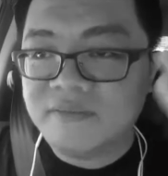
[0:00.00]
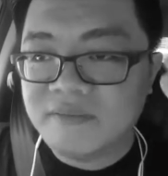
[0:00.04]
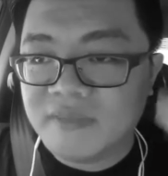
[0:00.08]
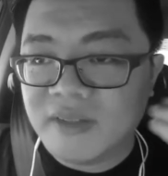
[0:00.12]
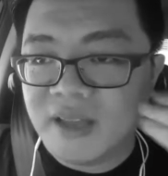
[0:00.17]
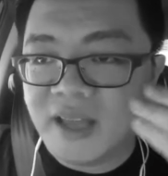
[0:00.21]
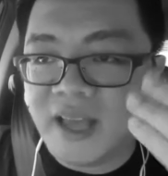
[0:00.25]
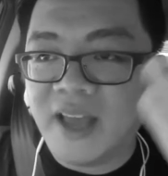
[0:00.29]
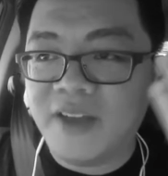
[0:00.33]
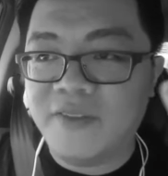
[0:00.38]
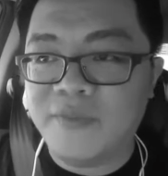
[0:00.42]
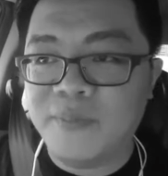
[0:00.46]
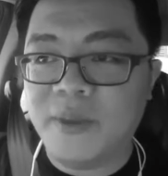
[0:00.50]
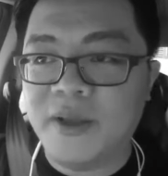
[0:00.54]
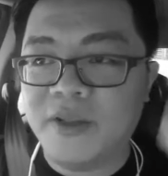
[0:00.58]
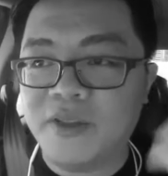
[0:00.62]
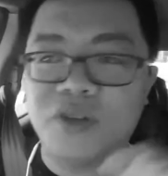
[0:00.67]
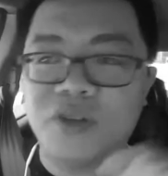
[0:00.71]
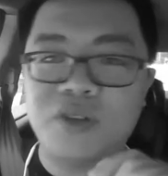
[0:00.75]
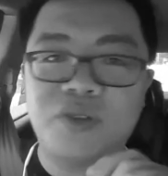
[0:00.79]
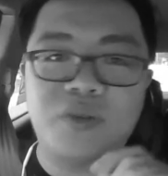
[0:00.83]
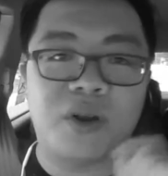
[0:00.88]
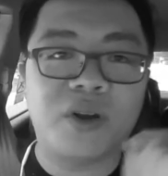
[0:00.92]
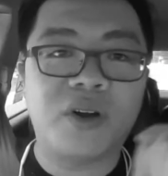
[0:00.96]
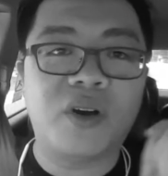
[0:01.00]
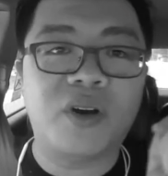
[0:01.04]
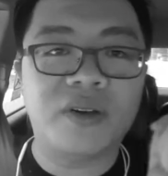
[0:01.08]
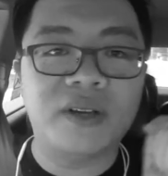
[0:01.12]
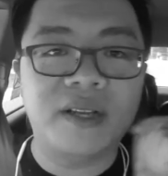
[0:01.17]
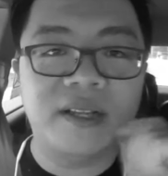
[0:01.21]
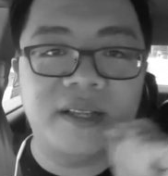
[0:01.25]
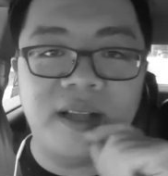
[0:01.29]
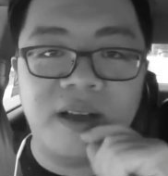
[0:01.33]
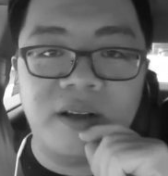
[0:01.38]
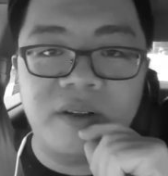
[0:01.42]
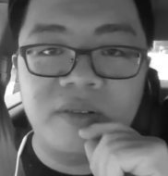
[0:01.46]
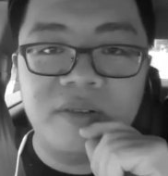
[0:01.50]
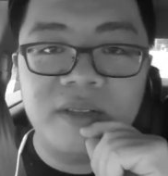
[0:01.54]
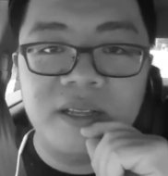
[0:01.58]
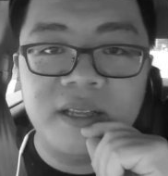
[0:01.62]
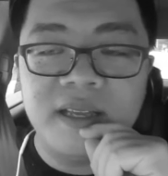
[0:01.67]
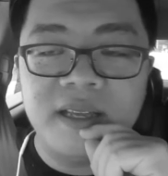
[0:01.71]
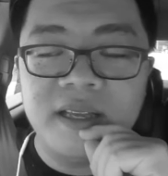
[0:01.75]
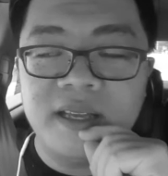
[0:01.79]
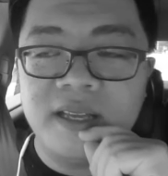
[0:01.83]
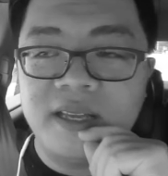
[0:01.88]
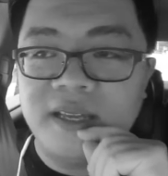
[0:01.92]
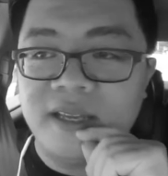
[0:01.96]
have my thoughts recorded down
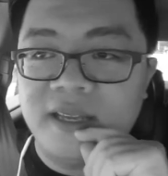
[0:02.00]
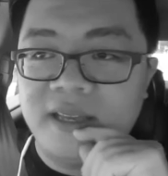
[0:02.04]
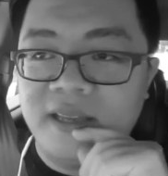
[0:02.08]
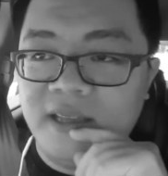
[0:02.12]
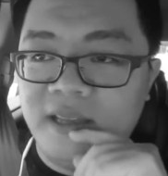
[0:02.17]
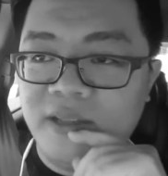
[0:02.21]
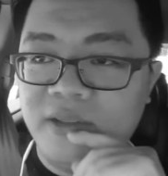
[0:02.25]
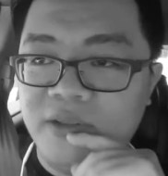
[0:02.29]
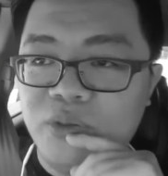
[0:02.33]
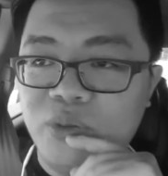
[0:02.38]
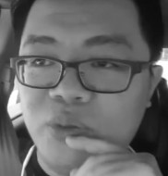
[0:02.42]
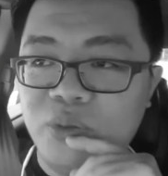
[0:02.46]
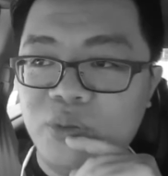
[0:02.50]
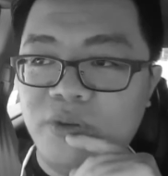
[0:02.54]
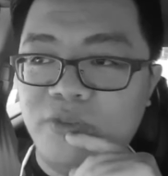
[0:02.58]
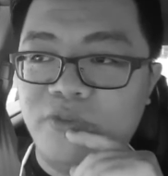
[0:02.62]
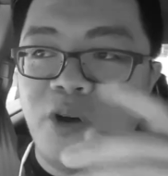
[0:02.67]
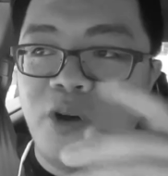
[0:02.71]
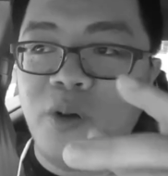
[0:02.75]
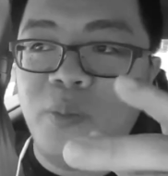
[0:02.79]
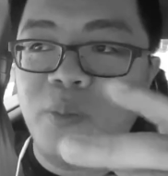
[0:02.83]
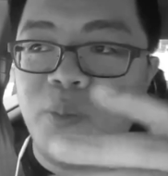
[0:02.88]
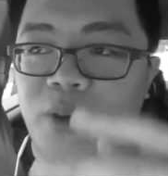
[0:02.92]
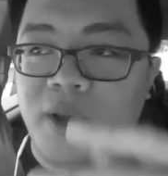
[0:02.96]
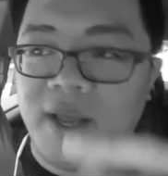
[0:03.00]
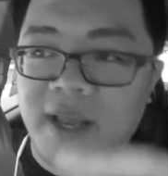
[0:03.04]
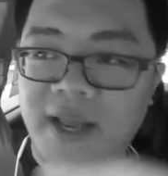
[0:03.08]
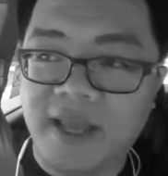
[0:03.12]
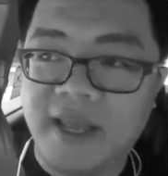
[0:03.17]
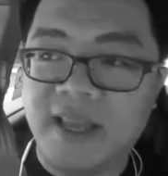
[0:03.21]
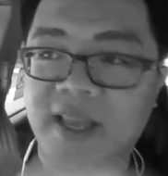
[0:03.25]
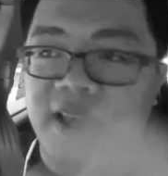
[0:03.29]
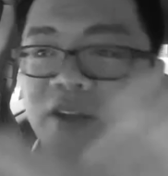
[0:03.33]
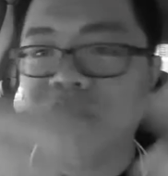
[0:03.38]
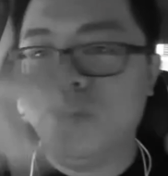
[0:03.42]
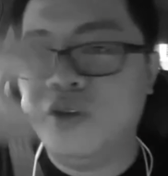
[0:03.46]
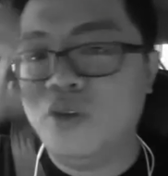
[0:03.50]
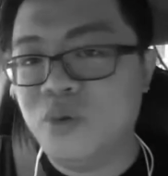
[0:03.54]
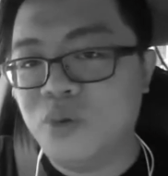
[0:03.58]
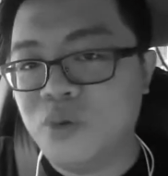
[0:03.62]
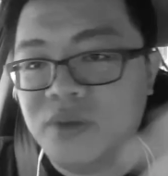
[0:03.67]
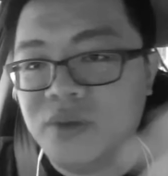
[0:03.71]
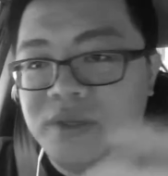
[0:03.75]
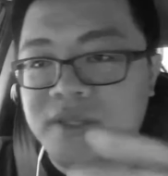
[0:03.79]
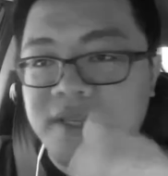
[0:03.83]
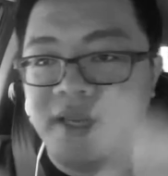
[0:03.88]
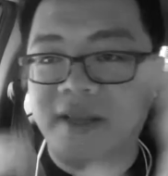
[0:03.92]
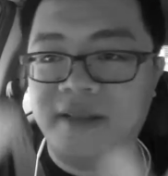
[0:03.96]
into a form where I can
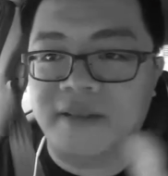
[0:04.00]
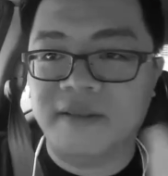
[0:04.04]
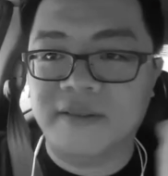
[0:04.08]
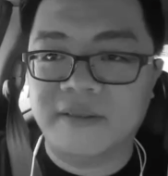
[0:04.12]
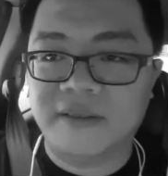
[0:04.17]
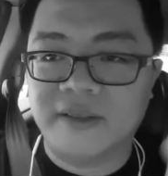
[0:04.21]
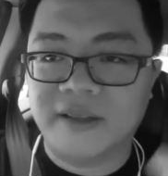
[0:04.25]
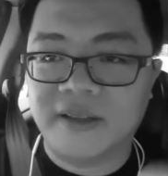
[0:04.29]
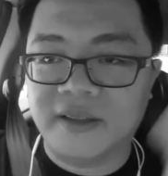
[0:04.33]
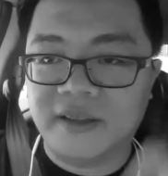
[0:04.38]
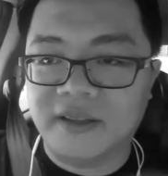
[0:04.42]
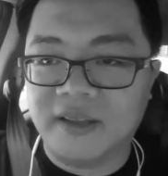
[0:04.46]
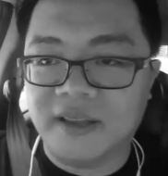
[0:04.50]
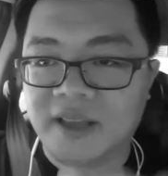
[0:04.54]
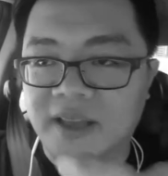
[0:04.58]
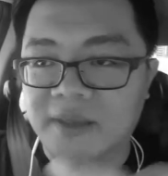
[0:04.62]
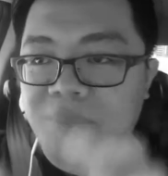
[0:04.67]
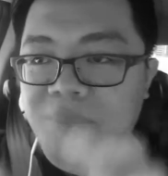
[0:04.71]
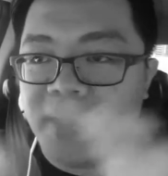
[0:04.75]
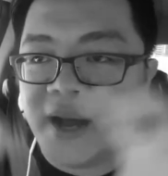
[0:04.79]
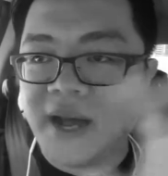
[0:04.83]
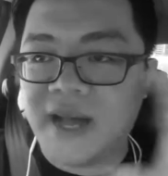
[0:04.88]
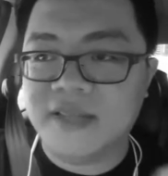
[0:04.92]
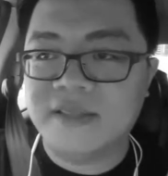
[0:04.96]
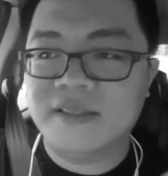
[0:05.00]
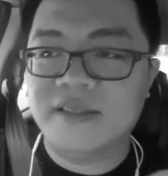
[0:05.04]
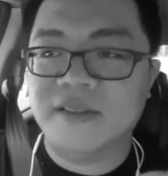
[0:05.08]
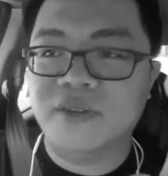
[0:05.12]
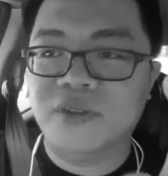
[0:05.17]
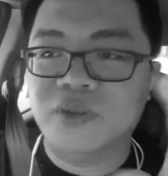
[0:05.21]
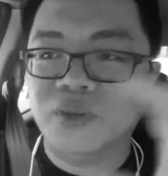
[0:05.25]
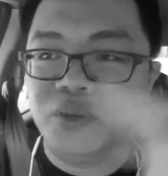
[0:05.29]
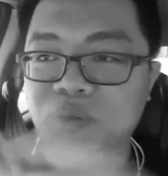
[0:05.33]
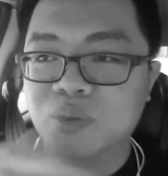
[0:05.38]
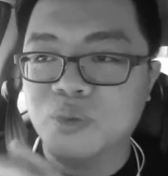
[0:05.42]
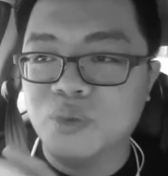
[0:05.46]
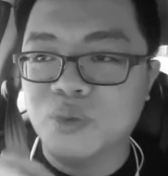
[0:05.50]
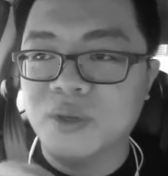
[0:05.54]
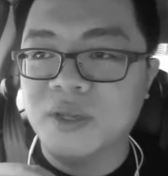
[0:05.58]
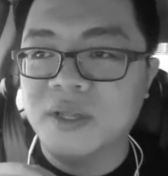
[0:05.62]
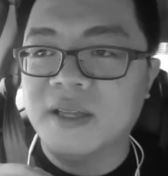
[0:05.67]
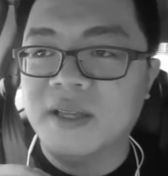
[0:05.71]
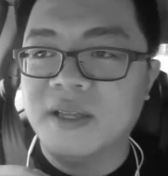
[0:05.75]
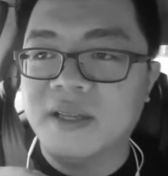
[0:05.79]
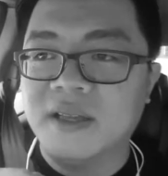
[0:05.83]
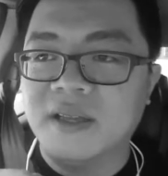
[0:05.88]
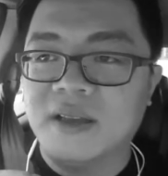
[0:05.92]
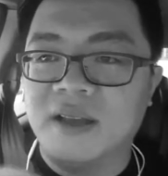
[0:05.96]
use and I can pass into
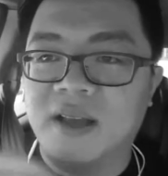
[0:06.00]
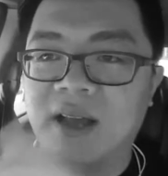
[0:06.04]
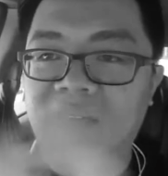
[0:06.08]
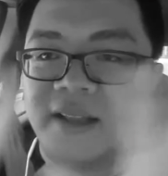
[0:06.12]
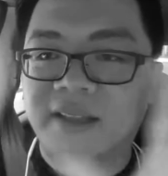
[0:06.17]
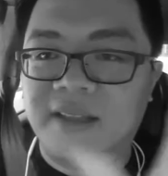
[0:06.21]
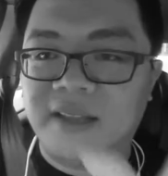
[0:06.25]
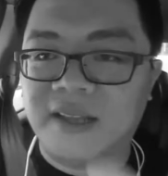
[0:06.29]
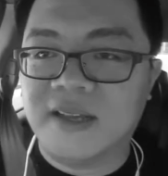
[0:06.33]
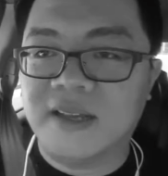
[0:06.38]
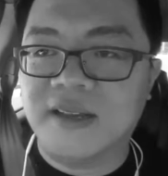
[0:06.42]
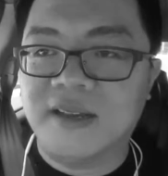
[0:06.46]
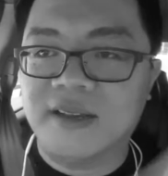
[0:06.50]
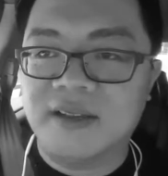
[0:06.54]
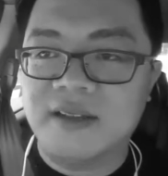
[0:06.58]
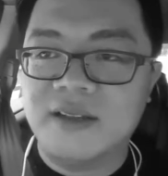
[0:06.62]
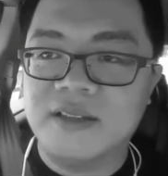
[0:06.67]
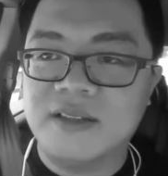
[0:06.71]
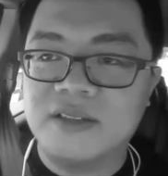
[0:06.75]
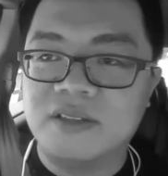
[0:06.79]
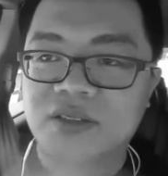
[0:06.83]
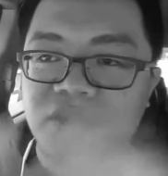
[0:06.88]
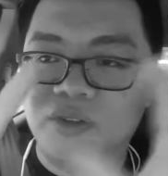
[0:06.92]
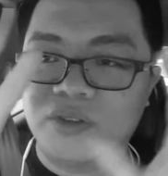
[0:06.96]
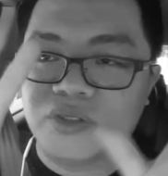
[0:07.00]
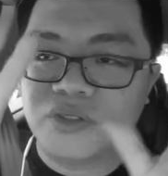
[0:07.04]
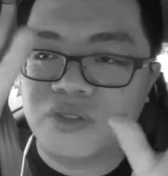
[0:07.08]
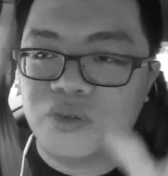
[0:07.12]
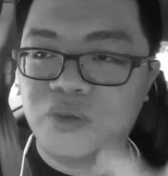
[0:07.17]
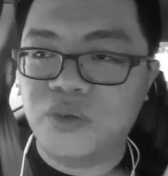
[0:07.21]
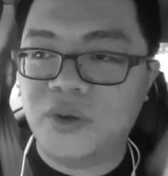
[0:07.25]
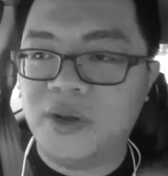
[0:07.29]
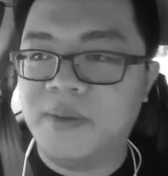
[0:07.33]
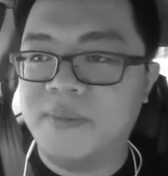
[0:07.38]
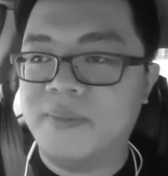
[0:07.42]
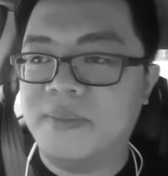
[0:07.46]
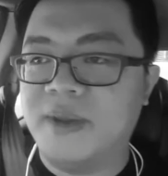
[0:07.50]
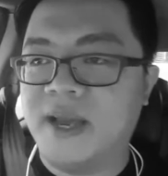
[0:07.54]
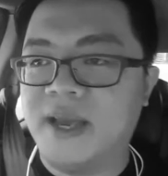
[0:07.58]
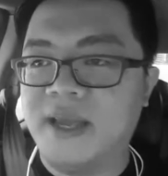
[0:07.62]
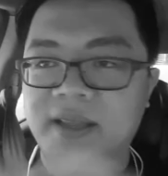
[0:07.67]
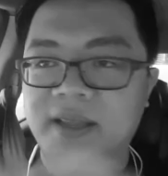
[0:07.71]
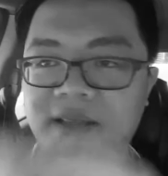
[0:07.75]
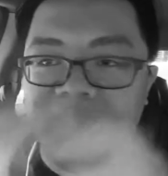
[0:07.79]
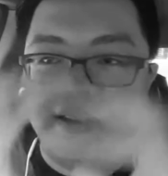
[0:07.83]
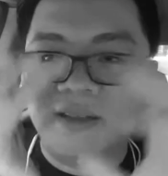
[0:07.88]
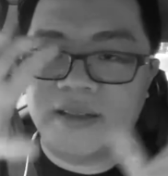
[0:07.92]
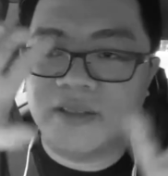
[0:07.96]
articles or script
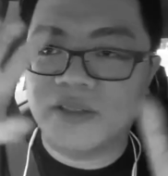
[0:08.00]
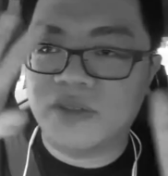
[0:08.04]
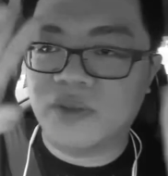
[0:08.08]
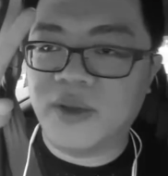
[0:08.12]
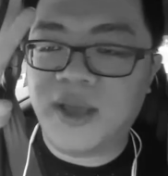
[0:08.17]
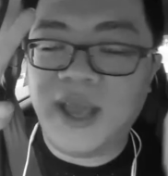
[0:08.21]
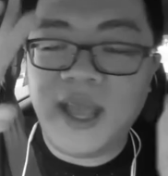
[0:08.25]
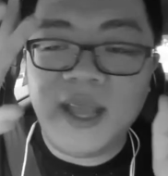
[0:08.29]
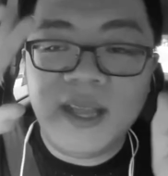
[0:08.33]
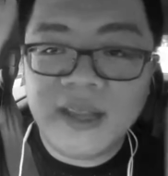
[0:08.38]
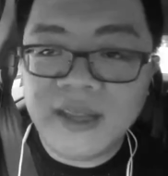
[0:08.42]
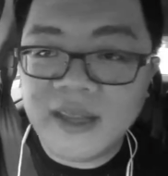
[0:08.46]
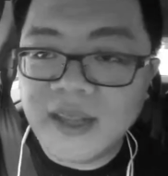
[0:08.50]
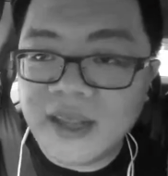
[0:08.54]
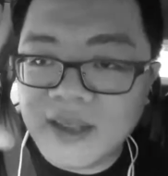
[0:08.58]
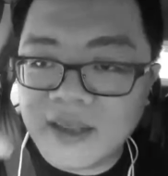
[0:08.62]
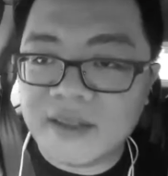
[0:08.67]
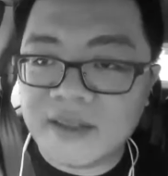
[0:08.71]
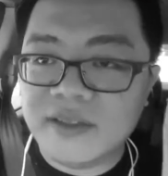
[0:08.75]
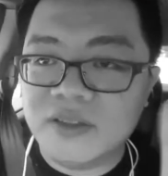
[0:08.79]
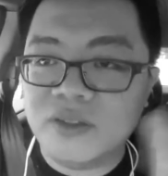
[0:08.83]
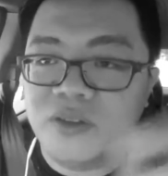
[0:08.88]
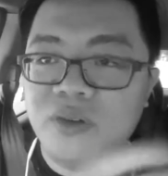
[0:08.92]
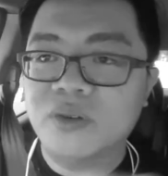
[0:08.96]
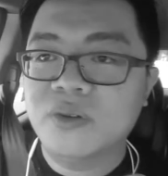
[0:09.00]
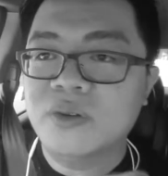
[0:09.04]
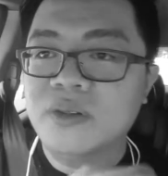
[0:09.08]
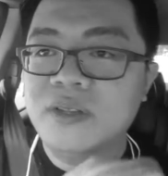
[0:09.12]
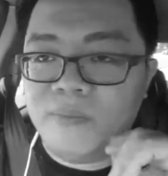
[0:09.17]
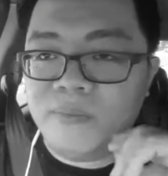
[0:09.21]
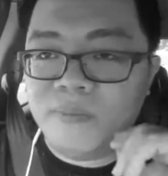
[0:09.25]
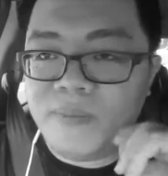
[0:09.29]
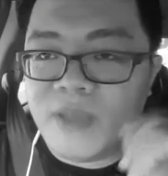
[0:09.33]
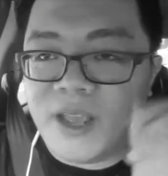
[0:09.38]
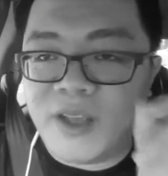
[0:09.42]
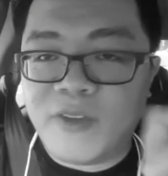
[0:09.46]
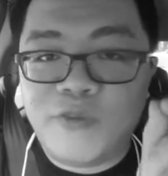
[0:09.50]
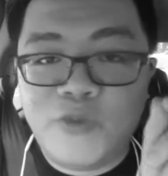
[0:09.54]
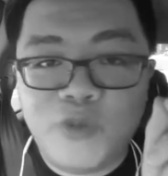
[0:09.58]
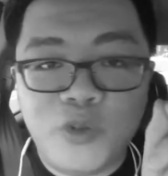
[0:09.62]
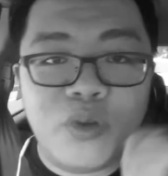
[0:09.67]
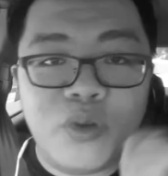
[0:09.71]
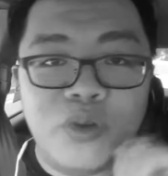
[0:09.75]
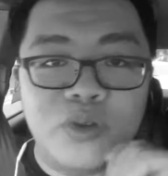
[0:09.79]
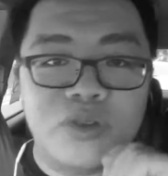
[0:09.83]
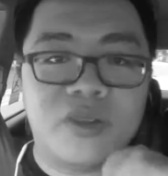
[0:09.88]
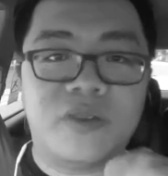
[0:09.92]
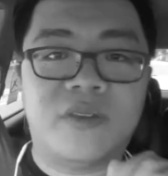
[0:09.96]
ideas or anything, Make full
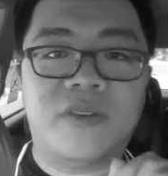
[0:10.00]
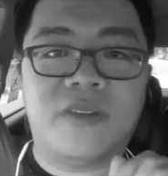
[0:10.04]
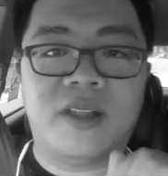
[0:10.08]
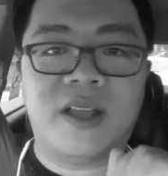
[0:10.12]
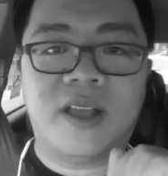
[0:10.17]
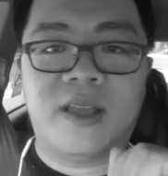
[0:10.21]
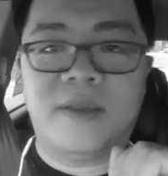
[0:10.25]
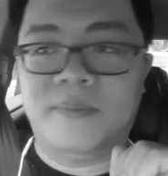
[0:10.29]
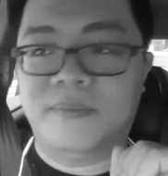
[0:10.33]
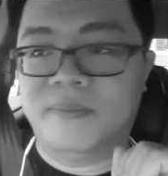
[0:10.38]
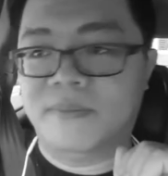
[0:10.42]
use of your time.